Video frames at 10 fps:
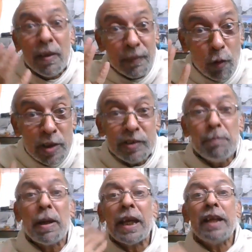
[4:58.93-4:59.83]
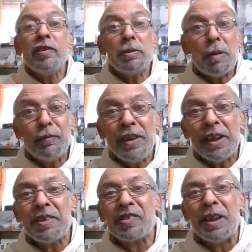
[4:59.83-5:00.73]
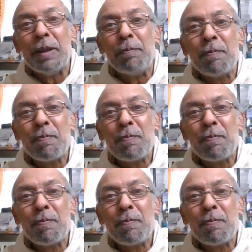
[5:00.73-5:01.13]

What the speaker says: What is the mechanism of their escape?